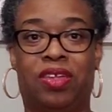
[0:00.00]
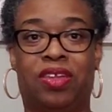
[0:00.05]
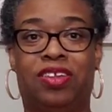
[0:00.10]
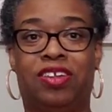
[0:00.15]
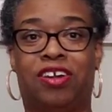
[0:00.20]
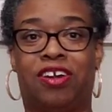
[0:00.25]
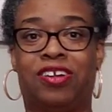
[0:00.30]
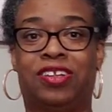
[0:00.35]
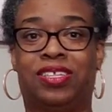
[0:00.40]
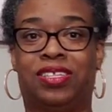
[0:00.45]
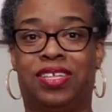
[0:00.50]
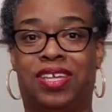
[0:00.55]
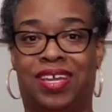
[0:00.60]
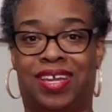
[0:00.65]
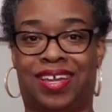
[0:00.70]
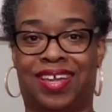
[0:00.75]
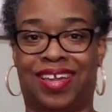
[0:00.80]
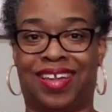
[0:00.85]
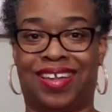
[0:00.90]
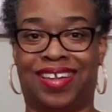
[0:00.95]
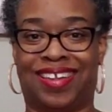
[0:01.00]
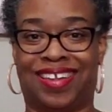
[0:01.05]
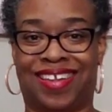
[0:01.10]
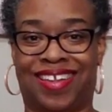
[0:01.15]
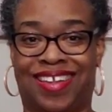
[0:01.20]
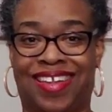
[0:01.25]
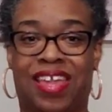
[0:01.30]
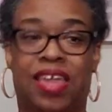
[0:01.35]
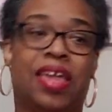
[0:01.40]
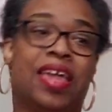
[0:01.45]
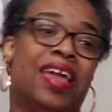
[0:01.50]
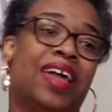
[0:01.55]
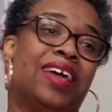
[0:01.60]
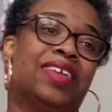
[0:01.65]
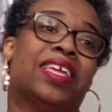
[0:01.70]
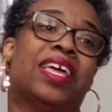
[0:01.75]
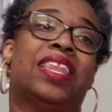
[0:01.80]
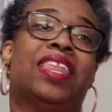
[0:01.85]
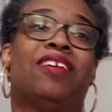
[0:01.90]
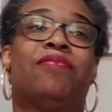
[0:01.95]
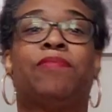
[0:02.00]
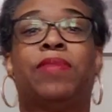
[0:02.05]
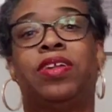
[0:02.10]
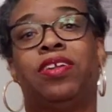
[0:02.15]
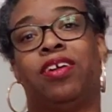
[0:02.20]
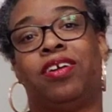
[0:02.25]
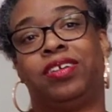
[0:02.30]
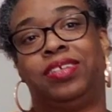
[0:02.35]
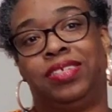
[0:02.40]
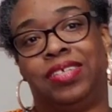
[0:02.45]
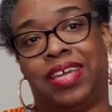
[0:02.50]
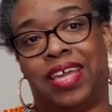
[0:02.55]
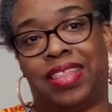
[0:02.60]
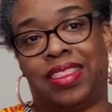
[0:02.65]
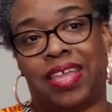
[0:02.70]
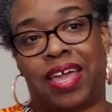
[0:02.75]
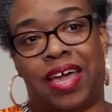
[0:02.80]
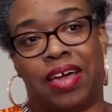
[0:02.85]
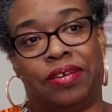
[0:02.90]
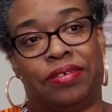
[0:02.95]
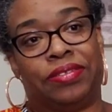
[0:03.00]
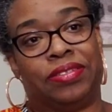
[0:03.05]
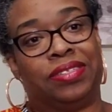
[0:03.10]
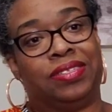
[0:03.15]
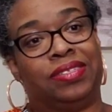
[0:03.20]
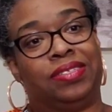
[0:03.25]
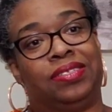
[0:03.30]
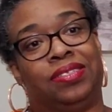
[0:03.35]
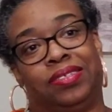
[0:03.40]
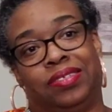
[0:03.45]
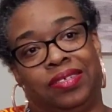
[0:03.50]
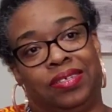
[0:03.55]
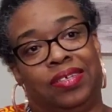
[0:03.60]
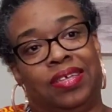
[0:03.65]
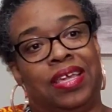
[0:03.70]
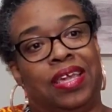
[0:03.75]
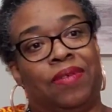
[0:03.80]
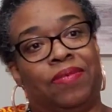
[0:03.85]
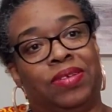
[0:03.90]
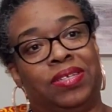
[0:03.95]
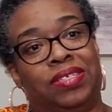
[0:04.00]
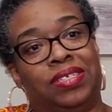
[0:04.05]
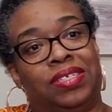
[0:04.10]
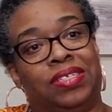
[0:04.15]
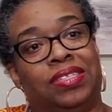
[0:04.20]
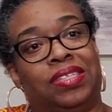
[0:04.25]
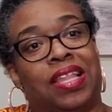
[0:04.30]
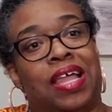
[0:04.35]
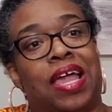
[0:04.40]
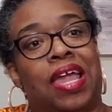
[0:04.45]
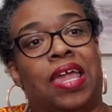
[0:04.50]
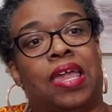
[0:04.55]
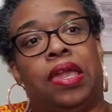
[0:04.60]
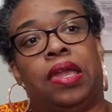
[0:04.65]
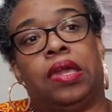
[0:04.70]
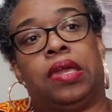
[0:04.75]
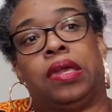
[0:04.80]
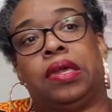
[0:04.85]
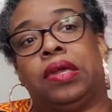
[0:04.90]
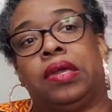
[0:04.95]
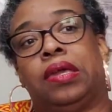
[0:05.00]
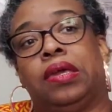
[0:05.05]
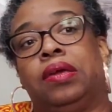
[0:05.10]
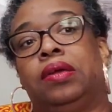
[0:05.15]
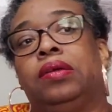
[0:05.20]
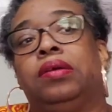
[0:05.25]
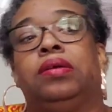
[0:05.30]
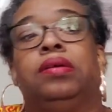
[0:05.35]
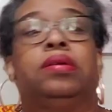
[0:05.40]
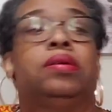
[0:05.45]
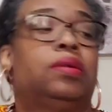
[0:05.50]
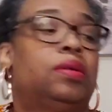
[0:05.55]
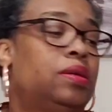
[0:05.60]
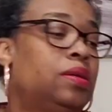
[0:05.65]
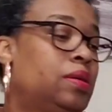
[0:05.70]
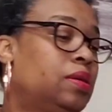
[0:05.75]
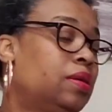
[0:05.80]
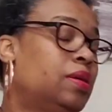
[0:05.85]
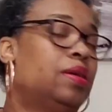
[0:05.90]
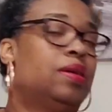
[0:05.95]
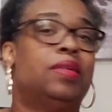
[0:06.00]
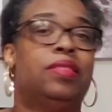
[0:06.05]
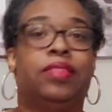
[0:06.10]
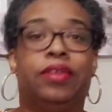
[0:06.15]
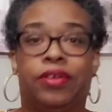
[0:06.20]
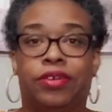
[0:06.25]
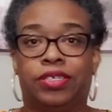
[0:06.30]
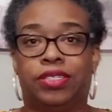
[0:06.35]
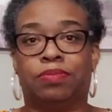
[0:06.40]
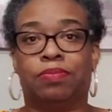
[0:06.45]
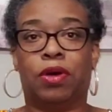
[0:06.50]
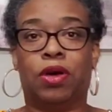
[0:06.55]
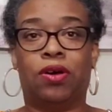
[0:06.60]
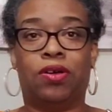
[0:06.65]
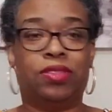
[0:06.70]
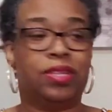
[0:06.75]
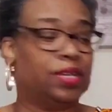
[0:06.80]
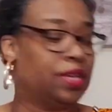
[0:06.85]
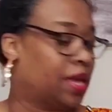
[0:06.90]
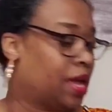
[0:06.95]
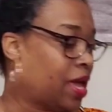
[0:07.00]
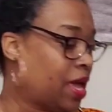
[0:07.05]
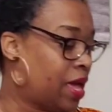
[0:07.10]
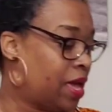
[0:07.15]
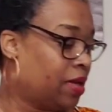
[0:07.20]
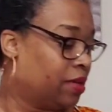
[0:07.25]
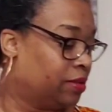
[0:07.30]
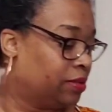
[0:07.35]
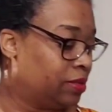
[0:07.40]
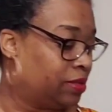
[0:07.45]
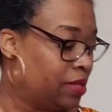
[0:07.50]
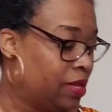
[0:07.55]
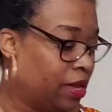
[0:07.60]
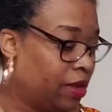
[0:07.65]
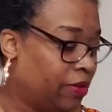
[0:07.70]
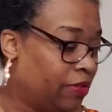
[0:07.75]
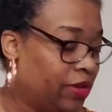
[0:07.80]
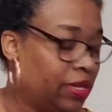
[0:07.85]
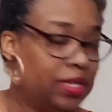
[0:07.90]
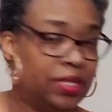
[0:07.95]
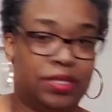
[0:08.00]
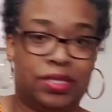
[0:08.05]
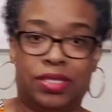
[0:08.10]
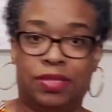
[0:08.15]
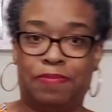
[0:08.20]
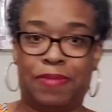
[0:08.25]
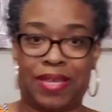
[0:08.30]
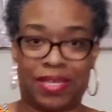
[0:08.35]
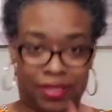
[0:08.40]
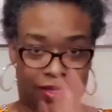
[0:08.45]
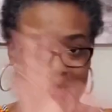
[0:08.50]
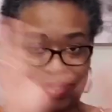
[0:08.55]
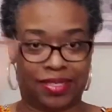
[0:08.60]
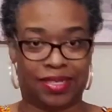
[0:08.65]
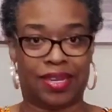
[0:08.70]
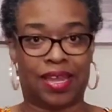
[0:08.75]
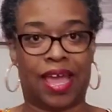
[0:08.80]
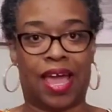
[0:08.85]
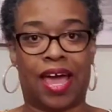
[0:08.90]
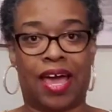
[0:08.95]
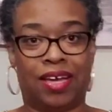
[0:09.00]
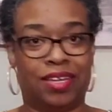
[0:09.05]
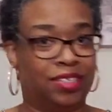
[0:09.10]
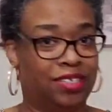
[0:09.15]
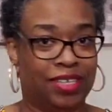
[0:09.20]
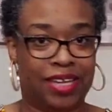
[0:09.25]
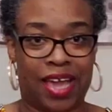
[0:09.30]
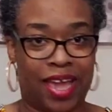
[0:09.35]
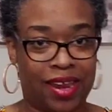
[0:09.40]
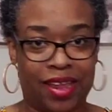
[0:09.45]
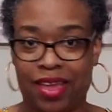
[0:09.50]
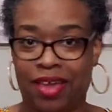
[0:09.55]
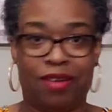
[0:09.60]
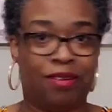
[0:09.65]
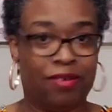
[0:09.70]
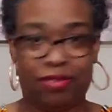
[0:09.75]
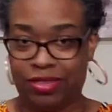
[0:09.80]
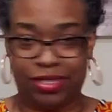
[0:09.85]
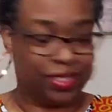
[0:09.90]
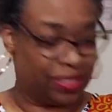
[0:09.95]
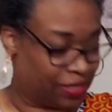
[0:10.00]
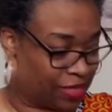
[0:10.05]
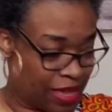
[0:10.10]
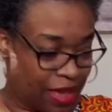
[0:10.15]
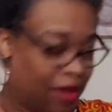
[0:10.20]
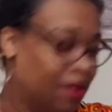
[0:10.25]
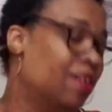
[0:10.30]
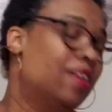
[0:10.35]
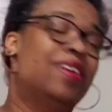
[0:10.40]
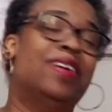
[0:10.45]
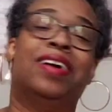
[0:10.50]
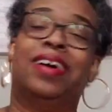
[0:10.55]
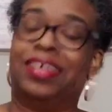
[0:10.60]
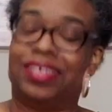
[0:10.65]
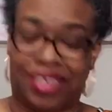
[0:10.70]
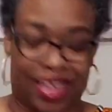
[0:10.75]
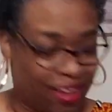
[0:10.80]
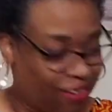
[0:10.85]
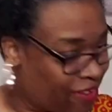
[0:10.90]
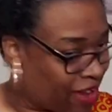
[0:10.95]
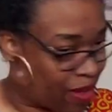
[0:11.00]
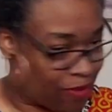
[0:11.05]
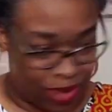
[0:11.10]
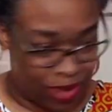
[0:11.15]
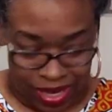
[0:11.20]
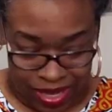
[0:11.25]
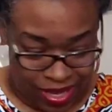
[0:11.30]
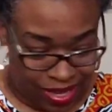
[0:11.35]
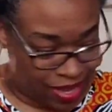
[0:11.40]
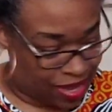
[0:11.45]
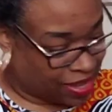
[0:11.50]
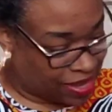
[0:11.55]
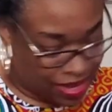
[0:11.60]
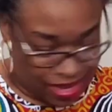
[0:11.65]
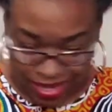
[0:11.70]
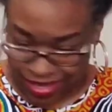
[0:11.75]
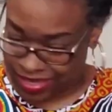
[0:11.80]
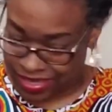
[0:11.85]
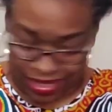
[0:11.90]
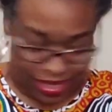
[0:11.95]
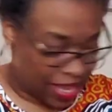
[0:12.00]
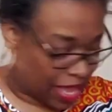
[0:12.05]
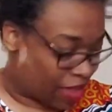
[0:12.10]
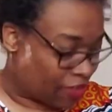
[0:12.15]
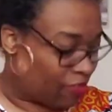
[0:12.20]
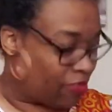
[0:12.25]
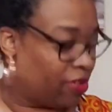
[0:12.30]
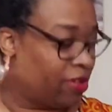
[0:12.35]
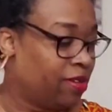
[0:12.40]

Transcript: yardstick. Because I left my yardstick at the house. It was just like, there's mold in the house, there is asbestos in the house, you gotta go, just go. So I grabbed what I could and just left.